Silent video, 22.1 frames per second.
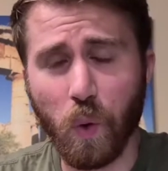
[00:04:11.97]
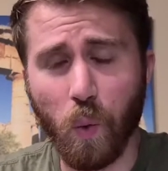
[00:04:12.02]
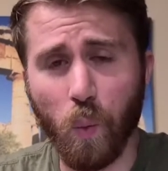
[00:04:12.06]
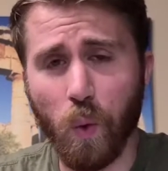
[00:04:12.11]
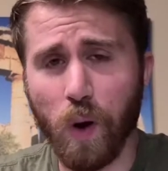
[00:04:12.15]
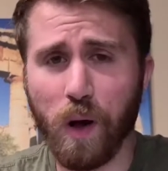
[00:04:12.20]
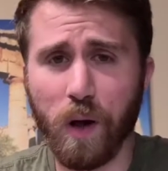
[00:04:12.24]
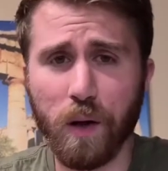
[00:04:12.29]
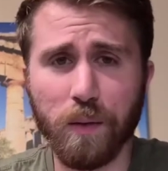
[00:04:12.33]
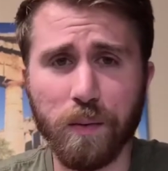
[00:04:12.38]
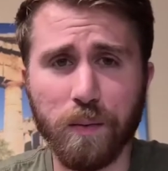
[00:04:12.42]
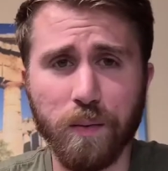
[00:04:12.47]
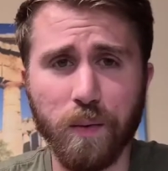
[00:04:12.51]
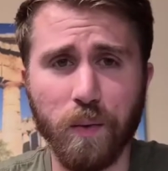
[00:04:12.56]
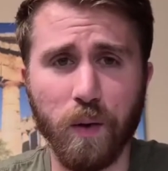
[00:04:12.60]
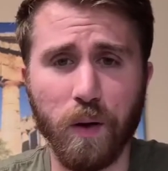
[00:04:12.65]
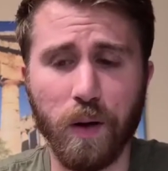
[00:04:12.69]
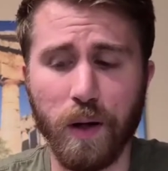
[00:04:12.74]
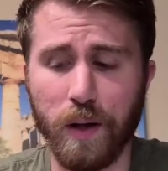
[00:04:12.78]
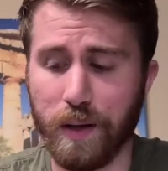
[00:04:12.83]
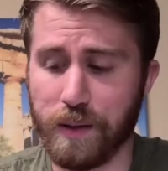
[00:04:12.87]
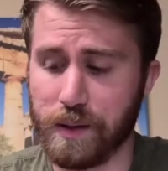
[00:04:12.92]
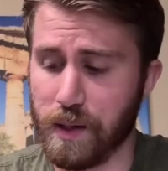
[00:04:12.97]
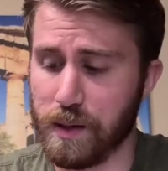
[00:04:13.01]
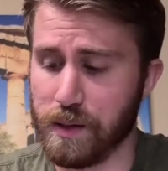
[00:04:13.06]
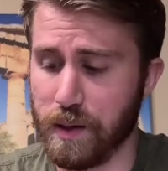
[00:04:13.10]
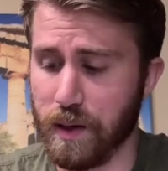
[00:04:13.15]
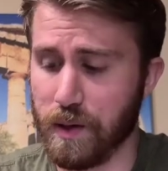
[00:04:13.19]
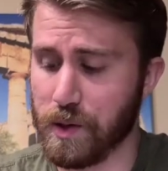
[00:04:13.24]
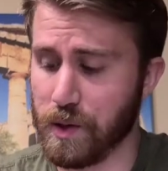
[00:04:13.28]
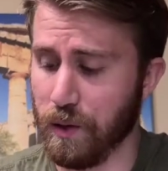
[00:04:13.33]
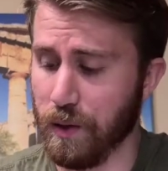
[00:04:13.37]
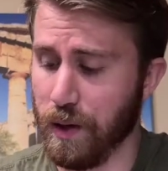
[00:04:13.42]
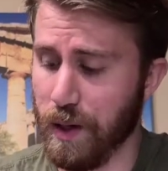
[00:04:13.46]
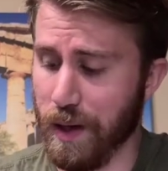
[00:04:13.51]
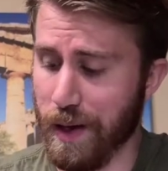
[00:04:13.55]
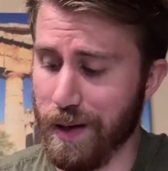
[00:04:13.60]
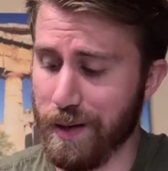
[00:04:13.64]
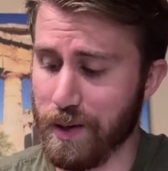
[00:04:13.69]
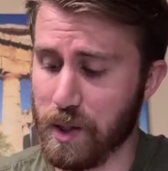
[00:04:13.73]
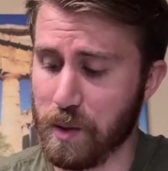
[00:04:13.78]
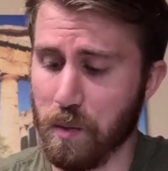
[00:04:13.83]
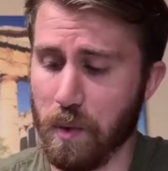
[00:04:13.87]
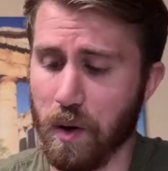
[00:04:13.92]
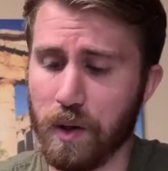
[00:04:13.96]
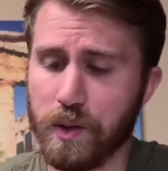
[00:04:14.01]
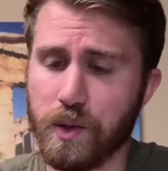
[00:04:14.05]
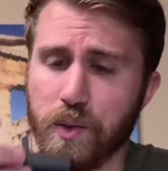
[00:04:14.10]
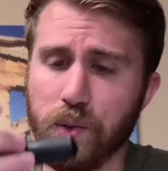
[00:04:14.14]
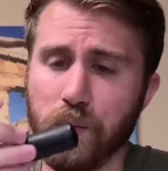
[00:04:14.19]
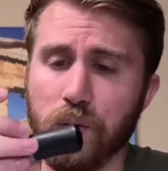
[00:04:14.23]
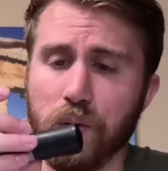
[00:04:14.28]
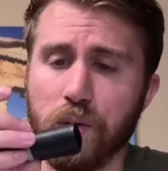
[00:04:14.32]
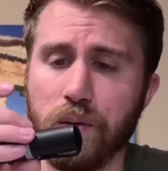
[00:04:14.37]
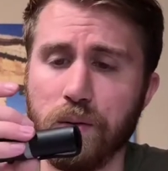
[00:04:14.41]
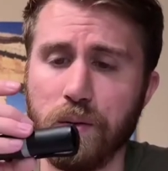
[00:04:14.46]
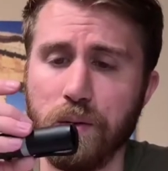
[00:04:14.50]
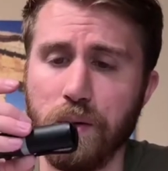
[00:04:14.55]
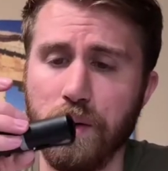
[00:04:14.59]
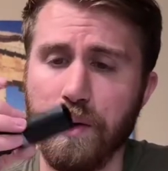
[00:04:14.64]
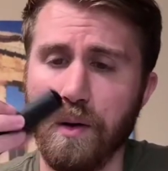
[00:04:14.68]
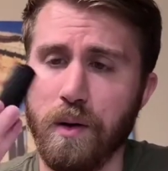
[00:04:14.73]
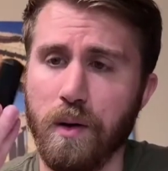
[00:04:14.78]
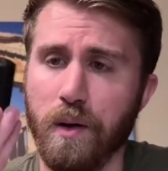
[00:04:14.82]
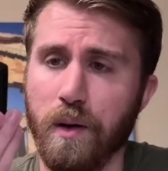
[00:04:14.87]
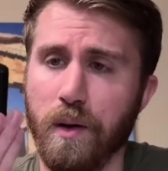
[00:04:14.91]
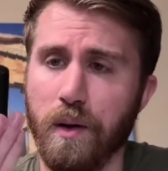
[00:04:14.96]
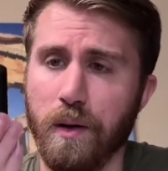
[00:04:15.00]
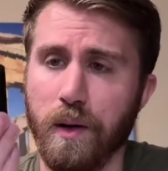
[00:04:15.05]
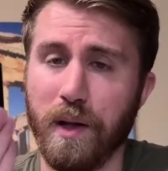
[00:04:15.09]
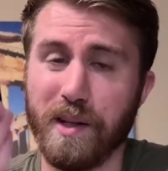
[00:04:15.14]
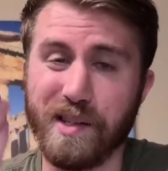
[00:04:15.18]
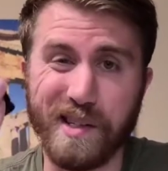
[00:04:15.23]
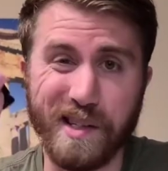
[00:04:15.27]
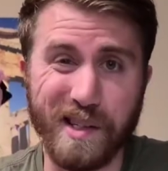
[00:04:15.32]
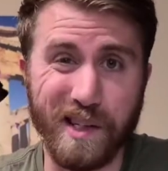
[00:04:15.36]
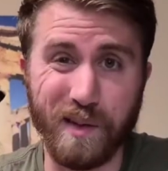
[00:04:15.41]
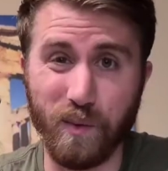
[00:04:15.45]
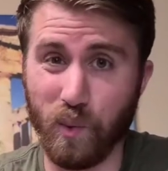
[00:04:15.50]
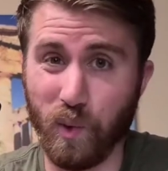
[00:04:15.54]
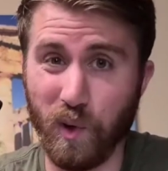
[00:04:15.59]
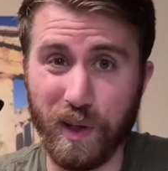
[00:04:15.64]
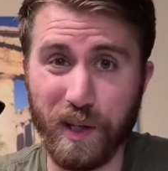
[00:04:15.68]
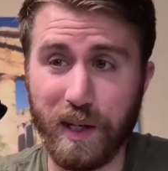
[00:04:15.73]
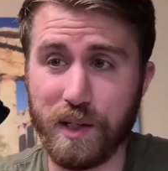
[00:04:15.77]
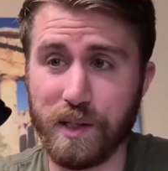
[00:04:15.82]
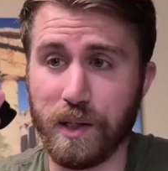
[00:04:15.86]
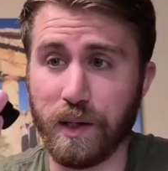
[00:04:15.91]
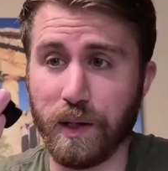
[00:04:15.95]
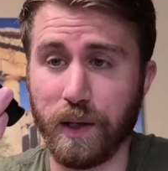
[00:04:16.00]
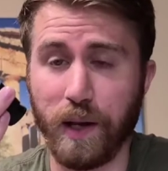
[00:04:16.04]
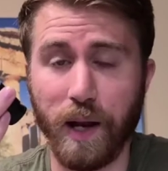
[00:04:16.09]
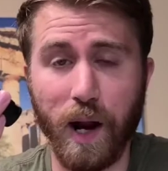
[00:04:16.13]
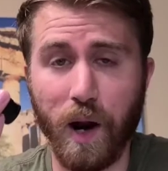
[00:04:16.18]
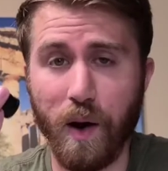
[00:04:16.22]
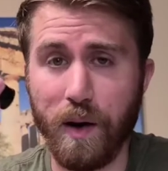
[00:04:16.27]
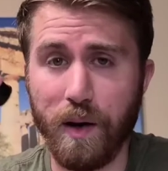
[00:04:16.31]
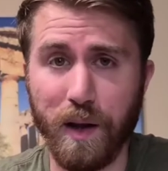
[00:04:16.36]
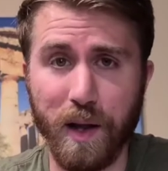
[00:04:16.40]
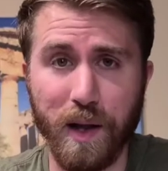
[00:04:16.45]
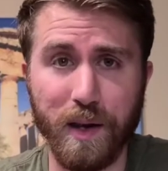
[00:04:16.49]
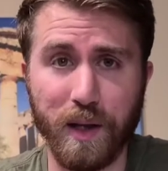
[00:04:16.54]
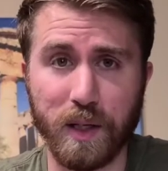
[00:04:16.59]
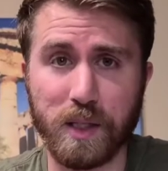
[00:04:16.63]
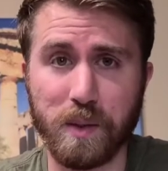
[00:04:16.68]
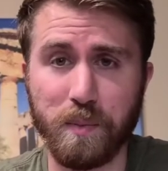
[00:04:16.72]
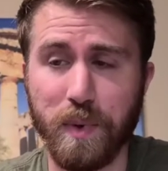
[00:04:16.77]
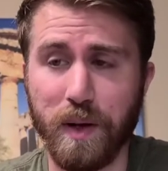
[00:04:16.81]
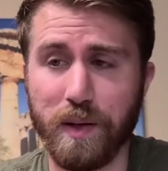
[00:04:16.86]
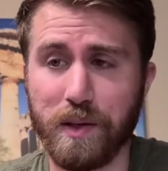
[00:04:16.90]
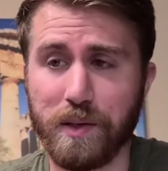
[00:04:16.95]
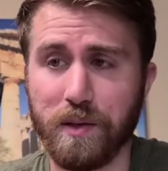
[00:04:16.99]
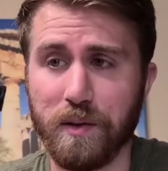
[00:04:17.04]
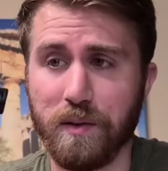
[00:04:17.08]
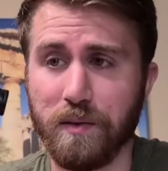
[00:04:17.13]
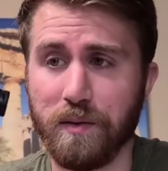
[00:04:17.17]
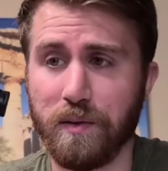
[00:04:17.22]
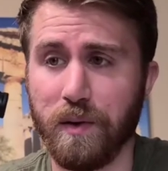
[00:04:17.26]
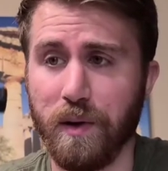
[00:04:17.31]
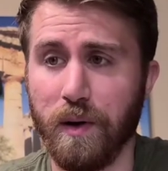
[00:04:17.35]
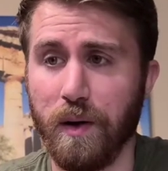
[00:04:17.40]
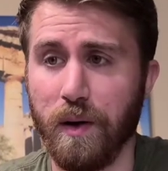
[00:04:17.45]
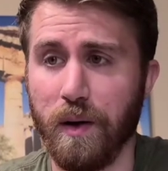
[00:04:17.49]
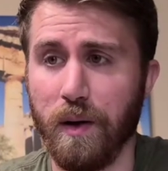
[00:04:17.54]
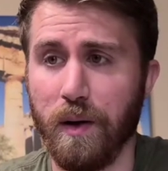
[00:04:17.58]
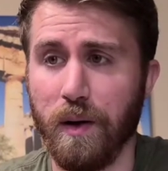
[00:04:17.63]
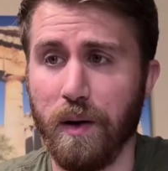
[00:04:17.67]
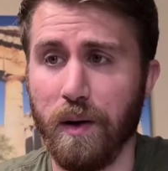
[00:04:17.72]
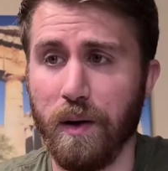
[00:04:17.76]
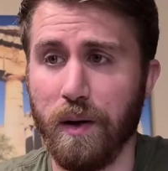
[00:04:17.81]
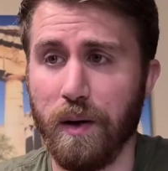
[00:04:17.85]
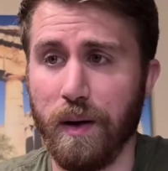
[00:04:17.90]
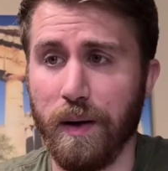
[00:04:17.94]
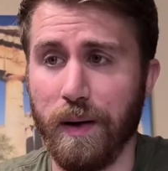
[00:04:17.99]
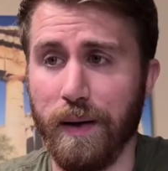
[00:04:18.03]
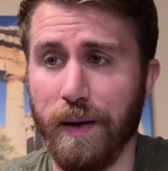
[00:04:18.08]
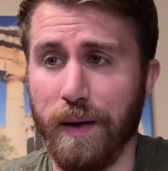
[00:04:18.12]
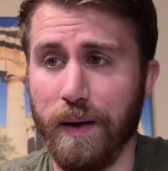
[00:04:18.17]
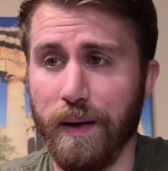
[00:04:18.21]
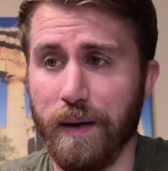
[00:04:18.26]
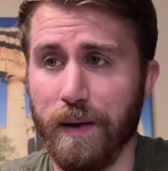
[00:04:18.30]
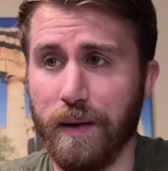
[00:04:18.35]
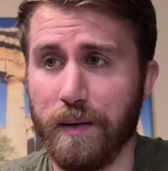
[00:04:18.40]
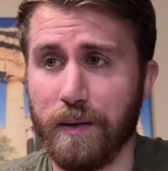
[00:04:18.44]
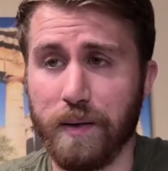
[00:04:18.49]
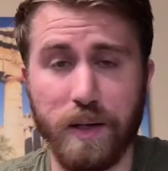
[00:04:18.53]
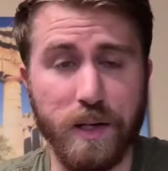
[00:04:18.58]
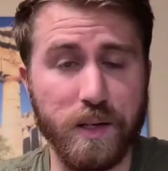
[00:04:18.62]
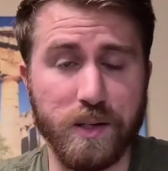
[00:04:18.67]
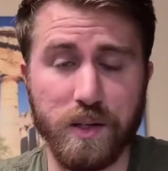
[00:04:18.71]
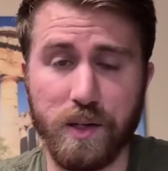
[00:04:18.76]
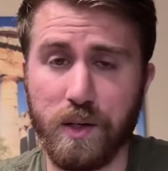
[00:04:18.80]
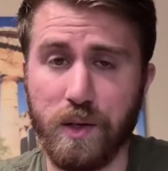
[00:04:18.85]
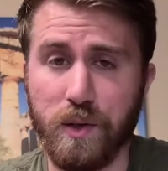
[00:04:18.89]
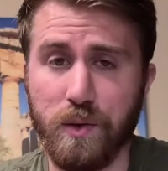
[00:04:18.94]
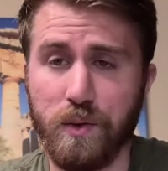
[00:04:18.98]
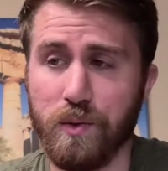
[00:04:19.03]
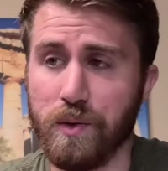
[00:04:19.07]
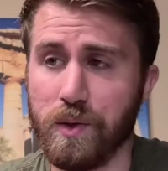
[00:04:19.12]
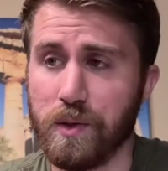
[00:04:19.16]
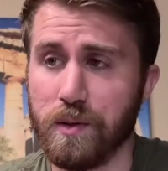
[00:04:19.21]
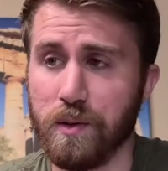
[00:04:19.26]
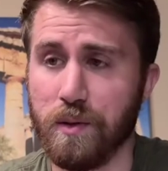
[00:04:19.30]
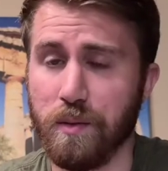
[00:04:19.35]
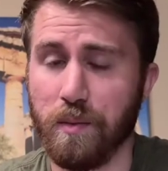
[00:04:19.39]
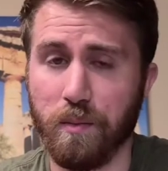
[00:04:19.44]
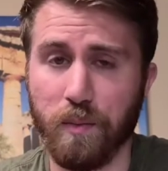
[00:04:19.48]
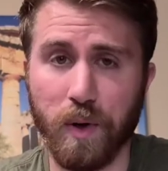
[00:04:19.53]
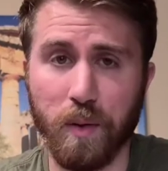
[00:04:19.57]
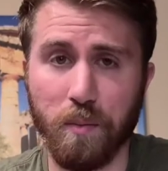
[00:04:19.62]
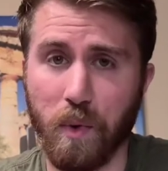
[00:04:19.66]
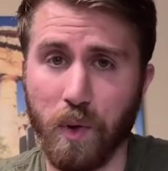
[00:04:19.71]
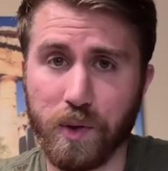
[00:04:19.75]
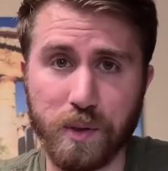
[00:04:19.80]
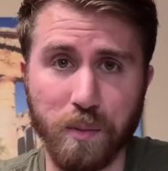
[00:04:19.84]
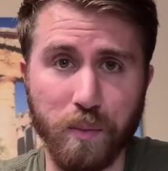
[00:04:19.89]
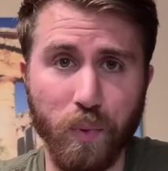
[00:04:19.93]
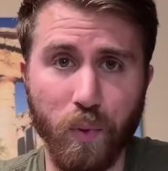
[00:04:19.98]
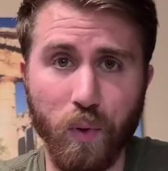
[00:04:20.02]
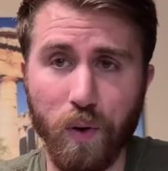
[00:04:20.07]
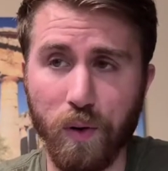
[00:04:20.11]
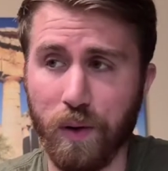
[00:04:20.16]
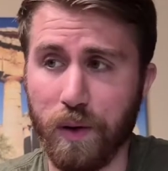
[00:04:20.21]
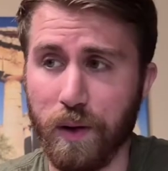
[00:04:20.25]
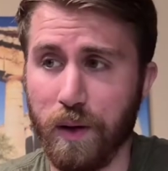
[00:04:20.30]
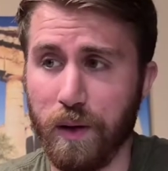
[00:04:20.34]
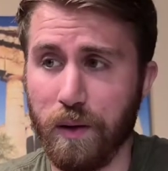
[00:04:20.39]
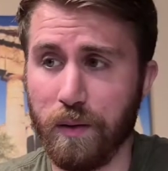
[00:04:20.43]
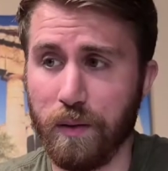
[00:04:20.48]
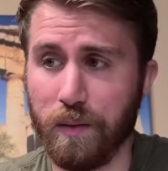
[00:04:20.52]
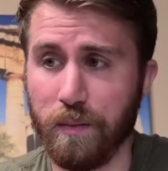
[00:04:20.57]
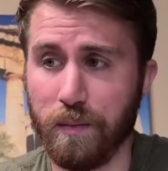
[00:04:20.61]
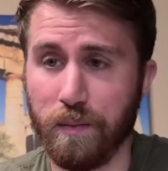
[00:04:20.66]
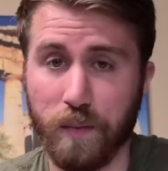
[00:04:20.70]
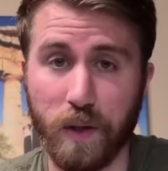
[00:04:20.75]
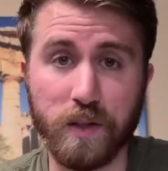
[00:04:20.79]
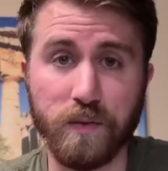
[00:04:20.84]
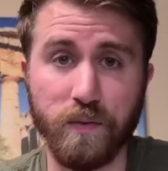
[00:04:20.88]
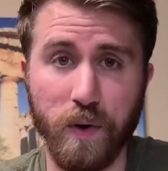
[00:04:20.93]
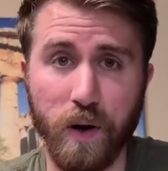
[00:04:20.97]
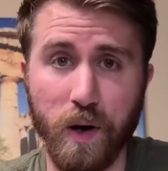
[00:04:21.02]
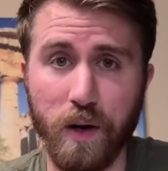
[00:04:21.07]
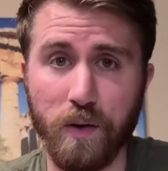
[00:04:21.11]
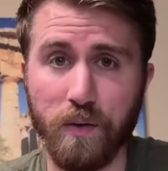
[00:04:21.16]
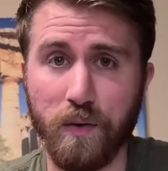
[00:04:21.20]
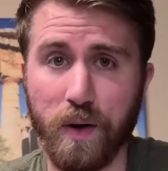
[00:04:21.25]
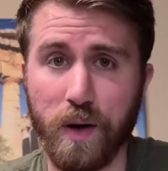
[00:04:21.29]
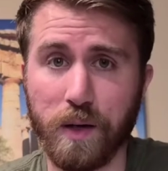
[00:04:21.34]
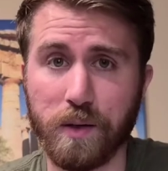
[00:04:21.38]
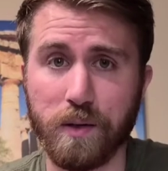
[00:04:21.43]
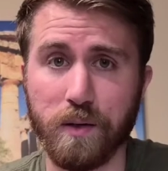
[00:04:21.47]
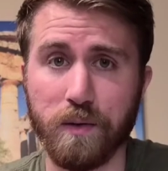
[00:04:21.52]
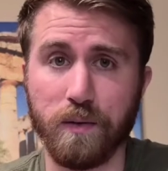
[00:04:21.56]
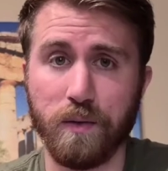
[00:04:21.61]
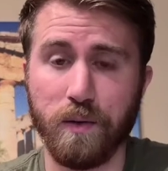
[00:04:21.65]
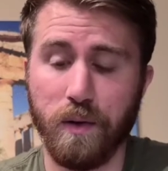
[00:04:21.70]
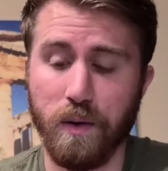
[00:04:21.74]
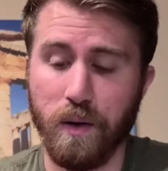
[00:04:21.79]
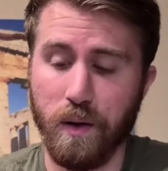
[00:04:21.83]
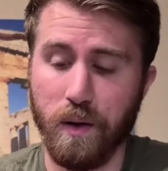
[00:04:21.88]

Well, it's essentially a small tool. It's really easy to carry, inexpensive, and easy to use, but most importantly, it's very effective.